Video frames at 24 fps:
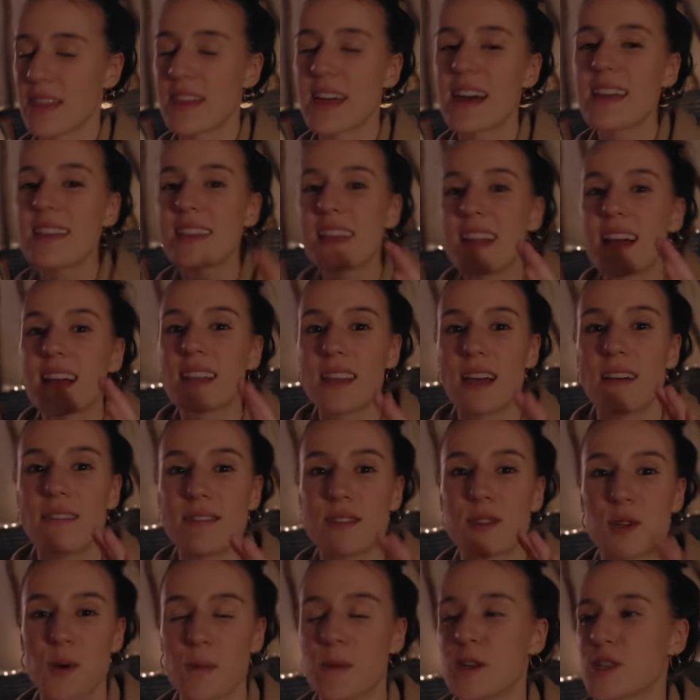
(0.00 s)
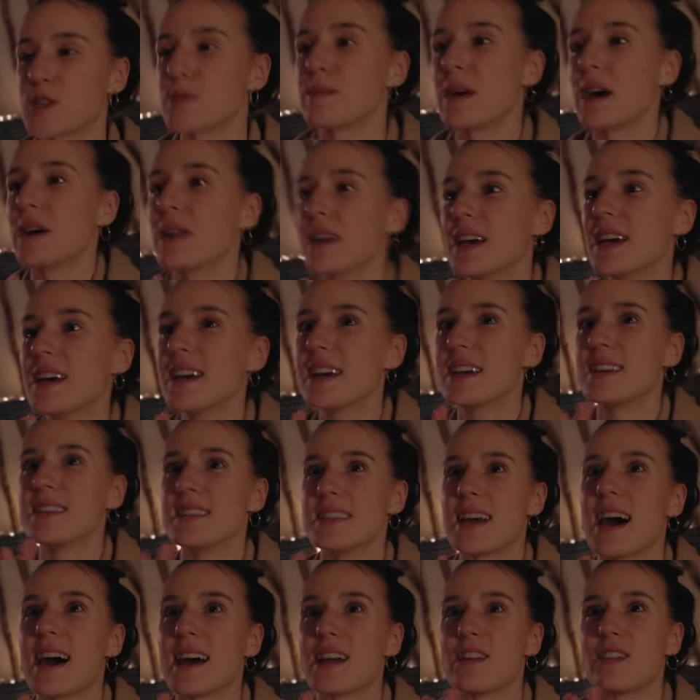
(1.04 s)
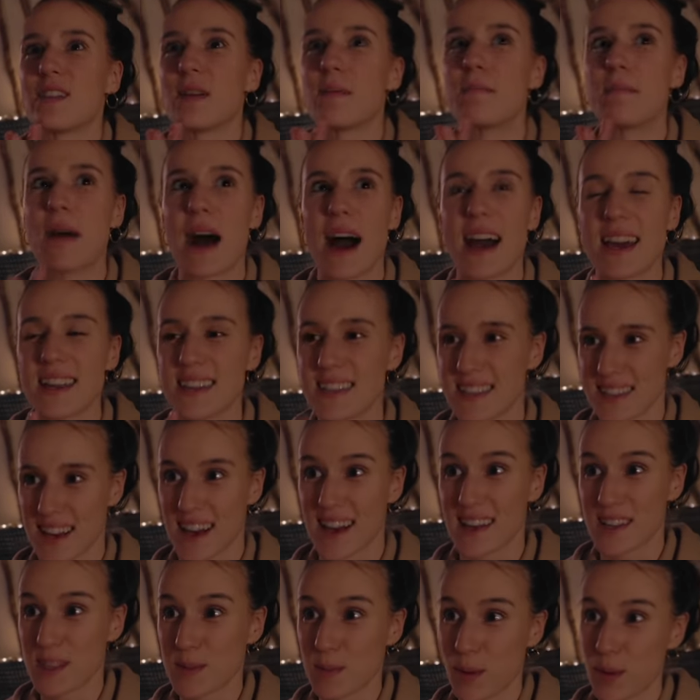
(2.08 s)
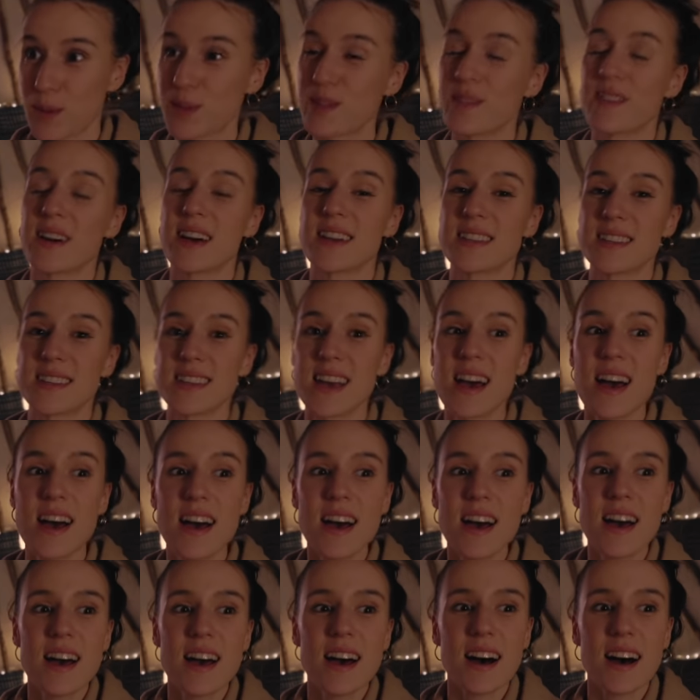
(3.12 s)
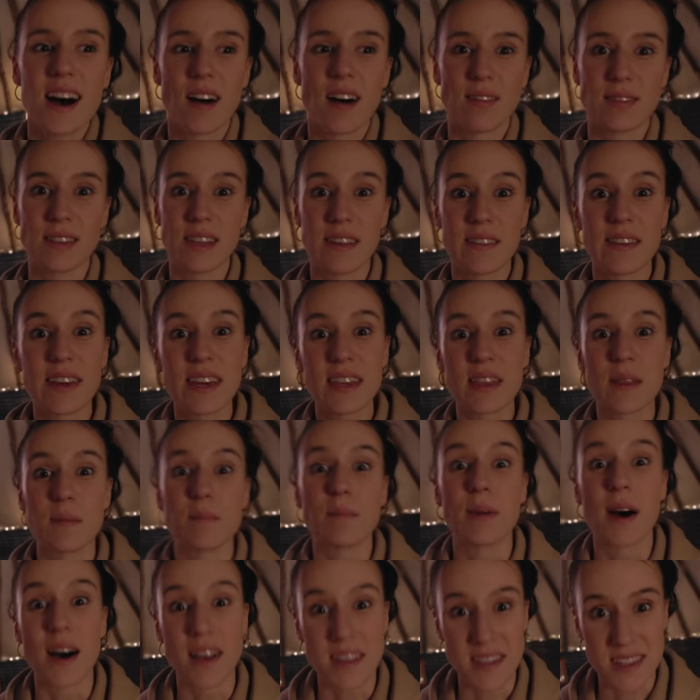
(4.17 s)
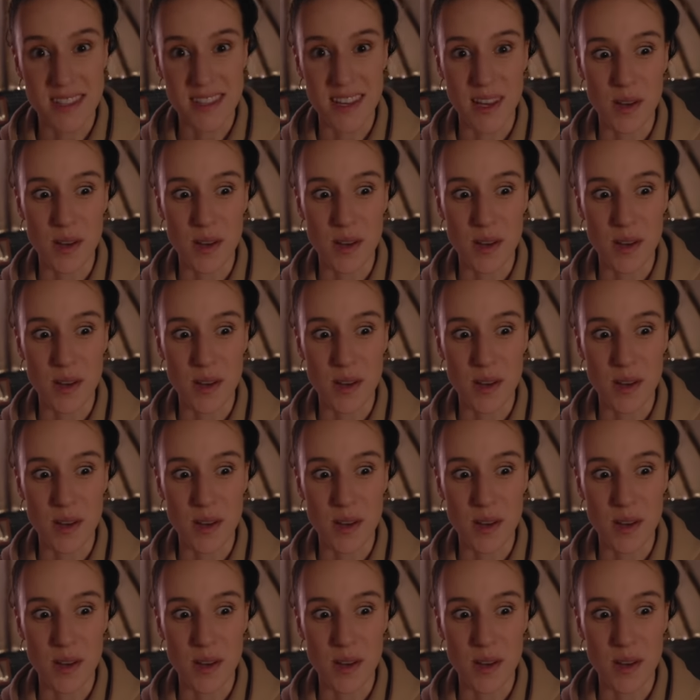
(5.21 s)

thing that I love so much about it is that it reminds us, both of us, of living in the bus.